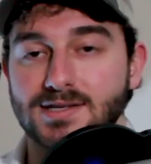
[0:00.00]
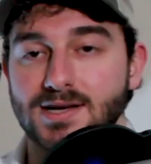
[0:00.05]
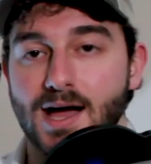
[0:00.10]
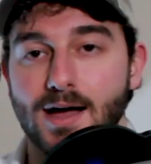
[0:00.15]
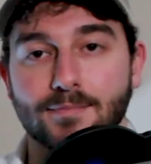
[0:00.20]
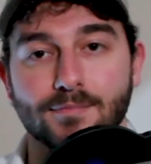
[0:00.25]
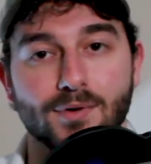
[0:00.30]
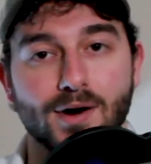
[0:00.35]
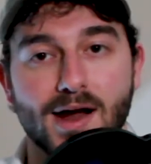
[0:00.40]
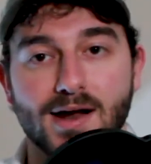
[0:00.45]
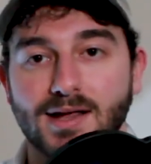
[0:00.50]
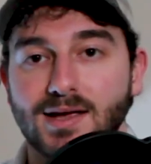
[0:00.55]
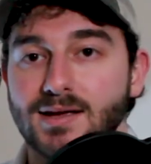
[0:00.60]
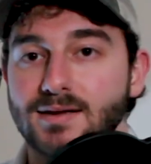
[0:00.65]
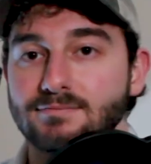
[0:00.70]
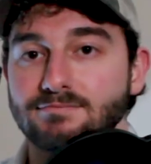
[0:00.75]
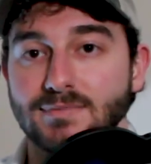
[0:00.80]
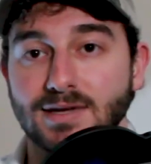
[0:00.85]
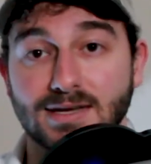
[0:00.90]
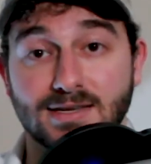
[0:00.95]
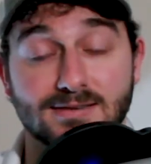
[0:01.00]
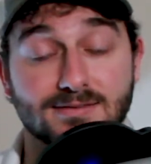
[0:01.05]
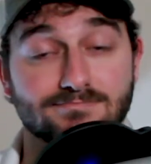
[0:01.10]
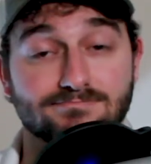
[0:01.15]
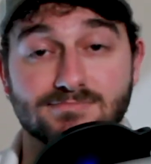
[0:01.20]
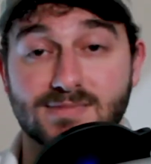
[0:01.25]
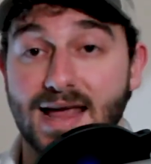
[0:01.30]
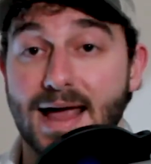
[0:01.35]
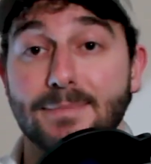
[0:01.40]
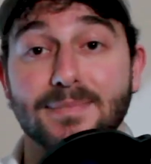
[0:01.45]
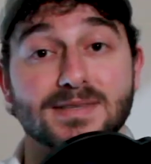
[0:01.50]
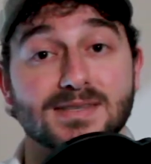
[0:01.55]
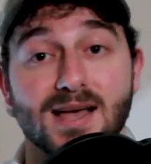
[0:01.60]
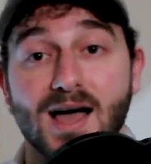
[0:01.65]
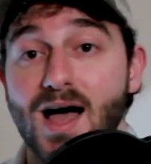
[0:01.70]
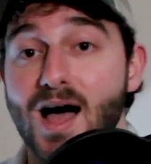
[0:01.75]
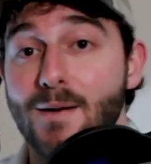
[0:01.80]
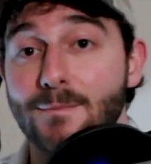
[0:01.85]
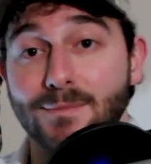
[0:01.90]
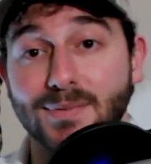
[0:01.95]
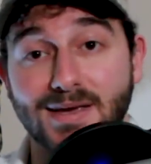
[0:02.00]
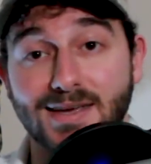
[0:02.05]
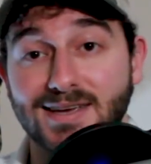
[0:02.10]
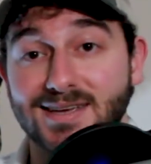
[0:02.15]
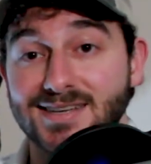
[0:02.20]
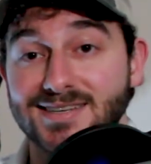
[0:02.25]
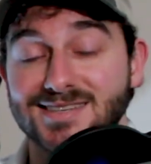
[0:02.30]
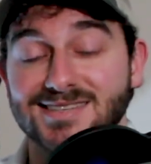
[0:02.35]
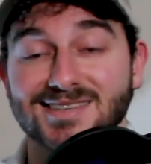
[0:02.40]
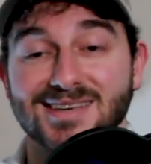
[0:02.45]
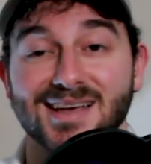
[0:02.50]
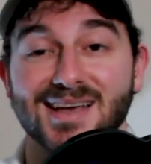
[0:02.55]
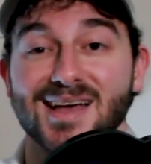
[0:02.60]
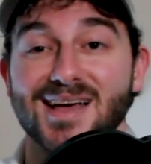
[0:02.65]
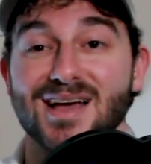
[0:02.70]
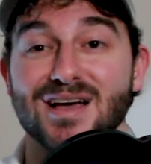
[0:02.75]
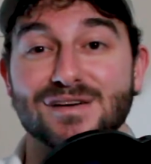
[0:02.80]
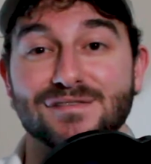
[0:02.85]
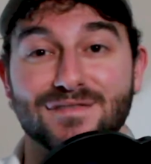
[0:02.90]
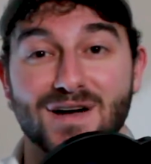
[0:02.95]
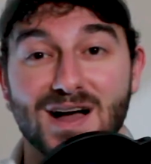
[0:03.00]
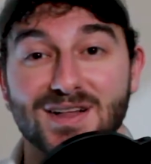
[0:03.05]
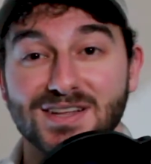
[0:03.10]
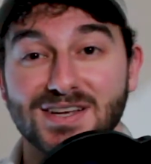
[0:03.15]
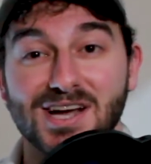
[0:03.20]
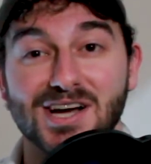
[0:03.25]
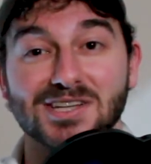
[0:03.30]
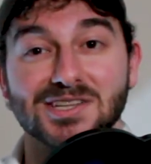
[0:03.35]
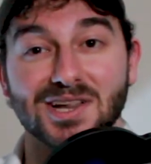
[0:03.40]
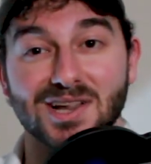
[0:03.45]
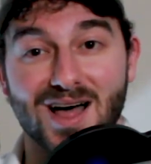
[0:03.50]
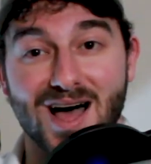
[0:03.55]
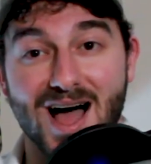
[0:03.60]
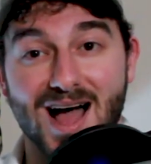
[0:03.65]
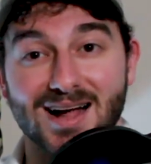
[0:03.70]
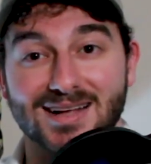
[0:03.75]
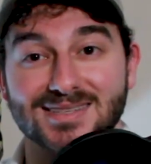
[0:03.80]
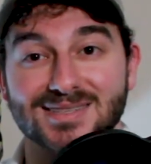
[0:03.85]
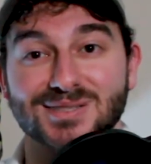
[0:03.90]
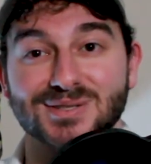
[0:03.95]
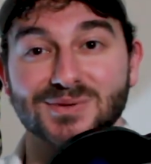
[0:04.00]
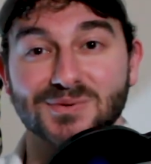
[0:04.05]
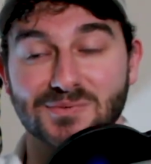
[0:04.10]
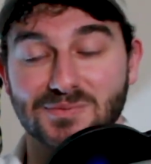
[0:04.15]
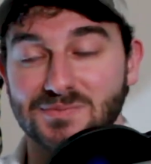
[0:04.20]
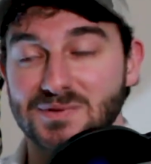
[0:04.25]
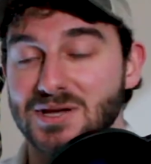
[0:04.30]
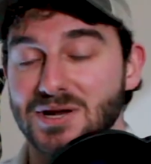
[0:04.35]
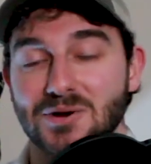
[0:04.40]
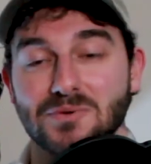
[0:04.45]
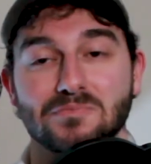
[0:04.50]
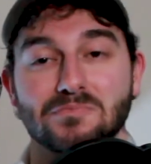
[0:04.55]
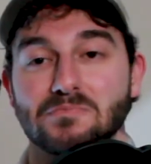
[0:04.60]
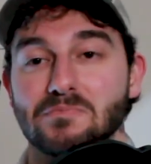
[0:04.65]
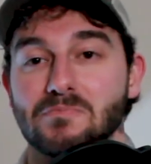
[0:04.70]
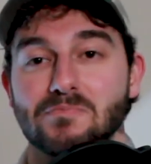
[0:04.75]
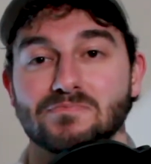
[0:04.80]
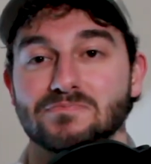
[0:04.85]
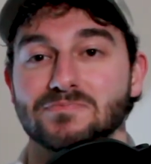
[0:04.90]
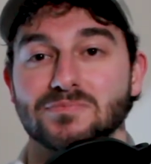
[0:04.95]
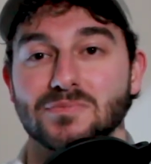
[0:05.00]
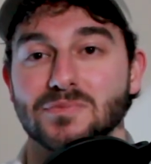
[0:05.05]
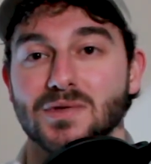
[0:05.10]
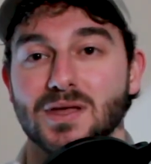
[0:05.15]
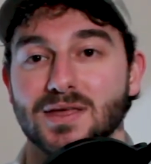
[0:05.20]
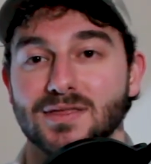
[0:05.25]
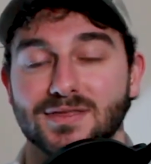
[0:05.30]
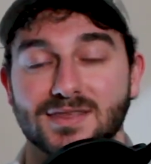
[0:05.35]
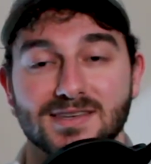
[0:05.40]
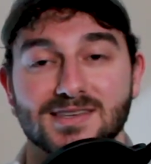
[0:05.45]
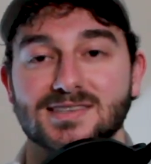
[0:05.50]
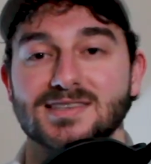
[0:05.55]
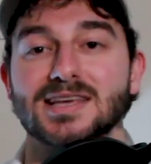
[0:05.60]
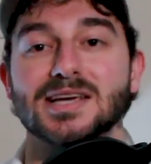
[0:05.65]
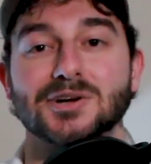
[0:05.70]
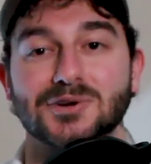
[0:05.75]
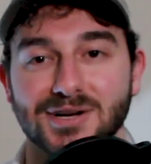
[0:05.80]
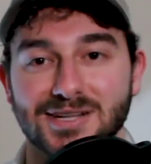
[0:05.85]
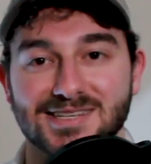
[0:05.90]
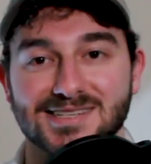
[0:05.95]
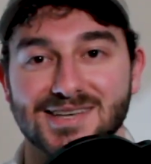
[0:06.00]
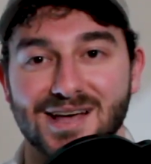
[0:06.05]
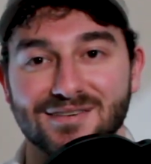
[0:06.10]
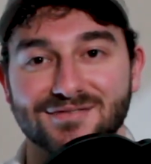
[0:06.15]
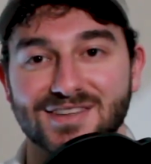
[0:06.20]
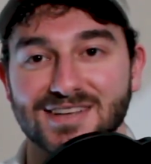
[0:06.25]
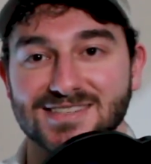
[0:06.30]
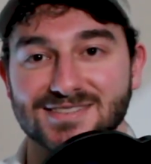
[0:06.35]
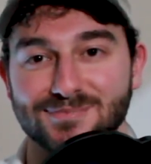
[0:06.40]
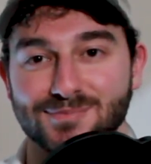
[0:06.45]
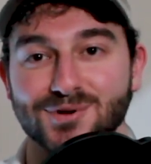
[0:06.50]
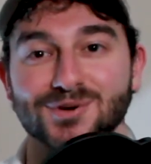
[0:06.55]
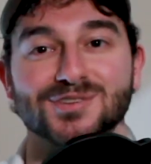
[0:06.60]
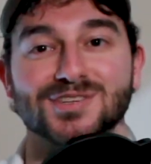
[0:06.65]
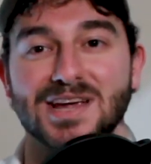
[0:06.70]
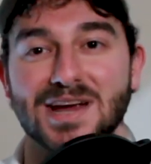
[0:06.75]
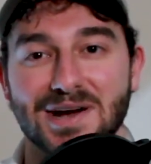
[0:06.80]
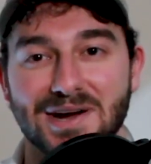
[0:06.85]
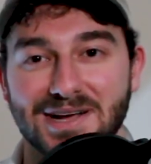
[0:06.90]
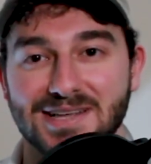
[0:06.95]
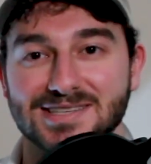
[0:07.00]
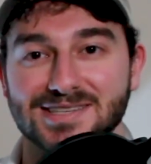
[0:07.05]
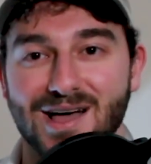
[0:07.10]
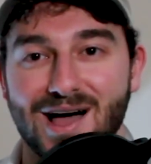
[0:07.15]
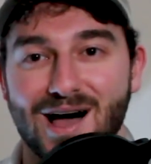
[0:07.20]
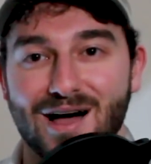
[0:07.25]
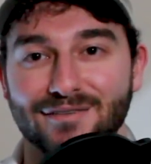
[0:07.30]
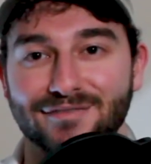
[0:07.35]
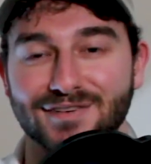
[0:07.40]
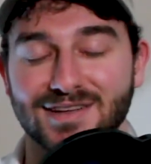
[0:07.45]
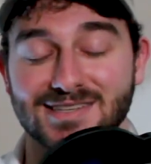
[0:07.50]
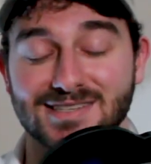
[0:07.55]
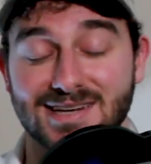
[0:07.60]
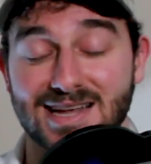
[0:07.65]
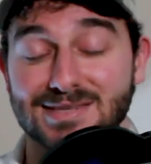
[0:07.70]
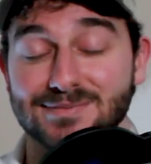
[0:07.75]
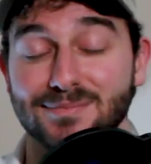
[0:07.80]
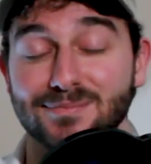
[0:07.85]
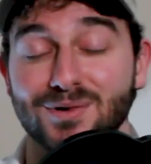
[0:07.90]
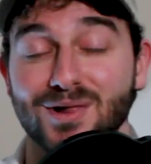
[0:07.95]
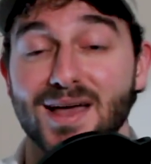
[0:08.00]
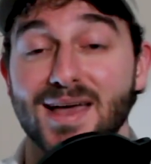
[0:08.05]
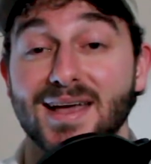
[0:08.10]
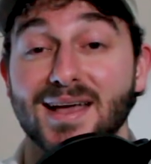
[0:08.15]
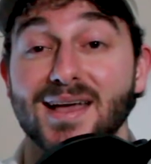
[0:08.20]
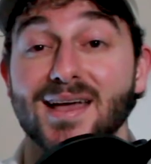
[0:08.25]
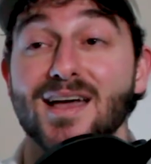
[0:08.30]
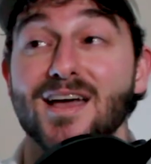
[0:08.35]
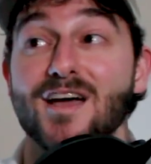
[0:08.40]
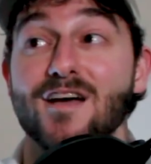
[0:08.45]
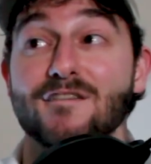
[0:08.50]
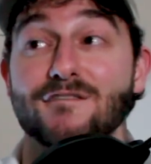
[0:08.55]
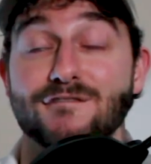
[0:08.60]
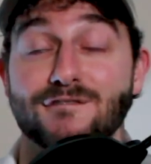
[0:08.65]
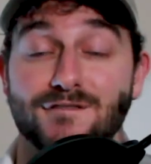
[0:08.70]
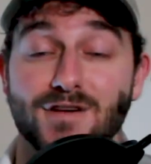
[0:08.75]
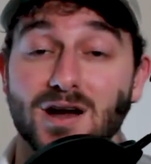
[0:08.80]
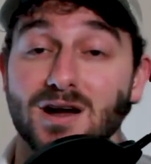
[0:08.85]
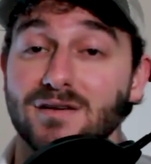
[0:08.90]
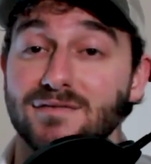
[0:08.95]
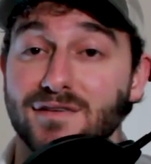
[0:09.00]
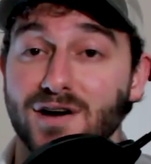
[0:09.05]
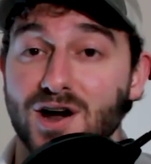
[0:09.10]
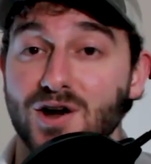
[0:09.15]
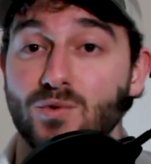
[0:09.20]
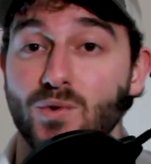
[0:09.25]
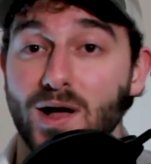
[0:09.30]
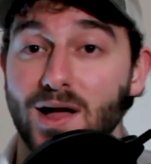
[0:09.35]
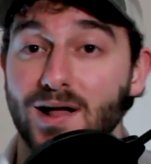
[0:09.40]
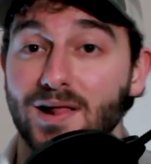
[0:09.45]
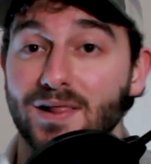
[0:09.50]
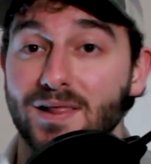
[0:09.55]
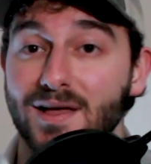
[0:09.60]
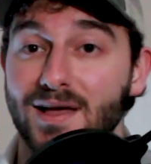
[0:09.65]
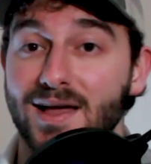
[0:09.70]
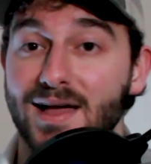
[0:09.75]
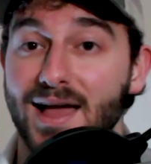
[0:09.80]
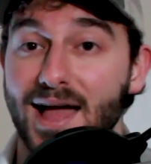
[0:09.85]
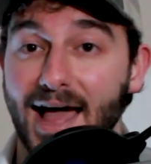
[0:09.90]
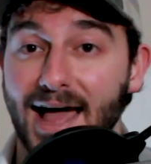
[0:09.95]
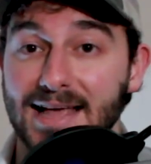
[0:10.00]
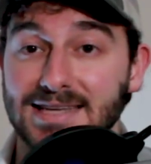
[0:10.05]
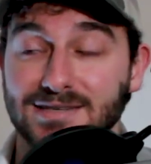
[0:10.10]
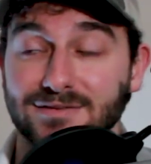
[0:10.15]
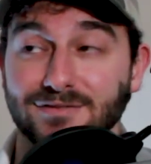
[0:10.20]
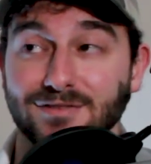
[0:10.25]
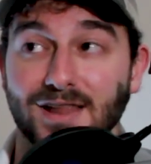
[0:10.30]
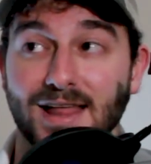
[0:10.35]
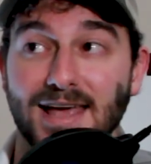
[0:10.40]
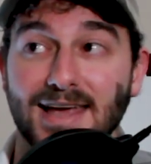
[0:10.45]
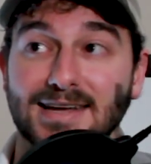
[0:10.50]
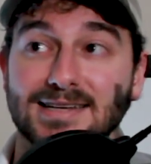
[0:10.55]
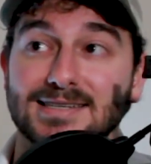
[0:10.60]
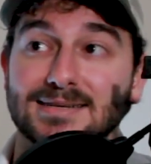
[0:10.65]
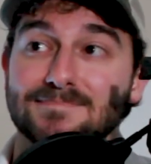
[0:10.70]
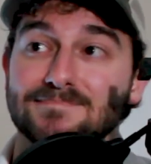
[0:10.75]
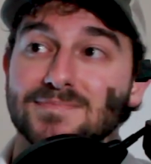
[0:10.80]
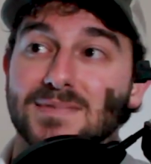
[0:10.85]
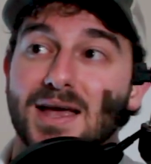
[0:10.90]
Tom Brady is Tampa Tom. He's finally unlocked, the secrets of this Bruce Arians offense and has been playing very, very well as of late.